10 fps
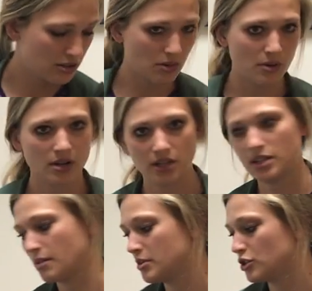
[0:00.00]
So we're going to
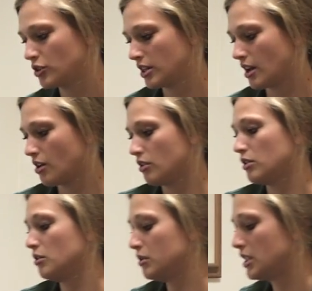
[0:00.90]
demonstrate that on
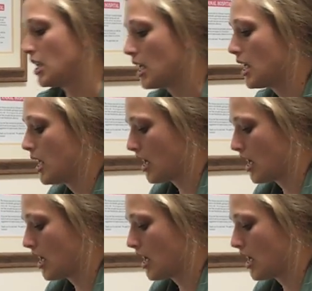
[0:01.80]
Lucy.